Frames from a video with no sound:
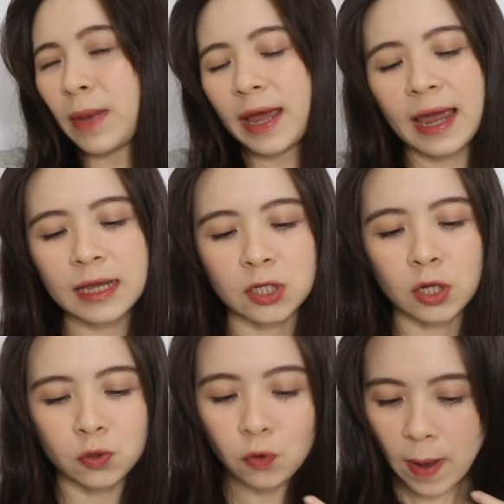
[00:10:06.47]
My hair is
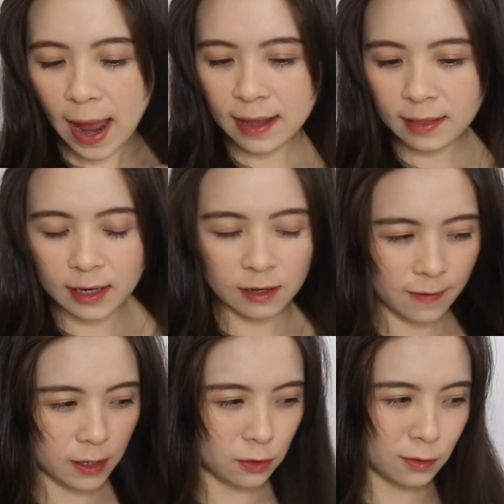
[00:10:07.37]
not too bad. Like if
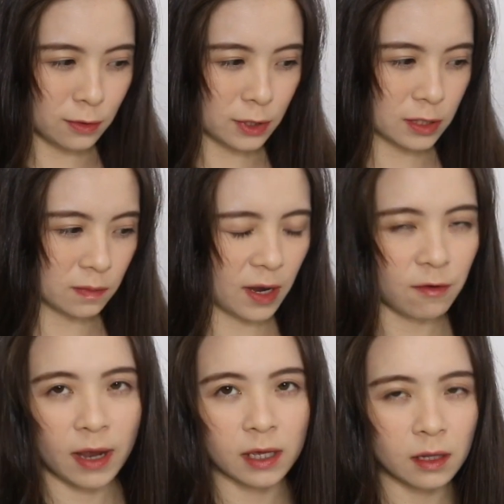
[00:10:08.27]
I use my
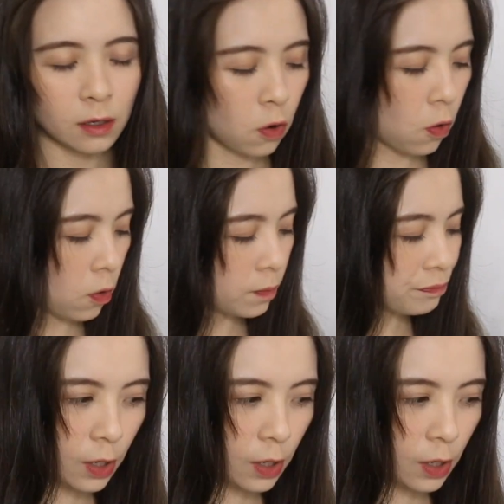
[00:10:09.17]
regular comb,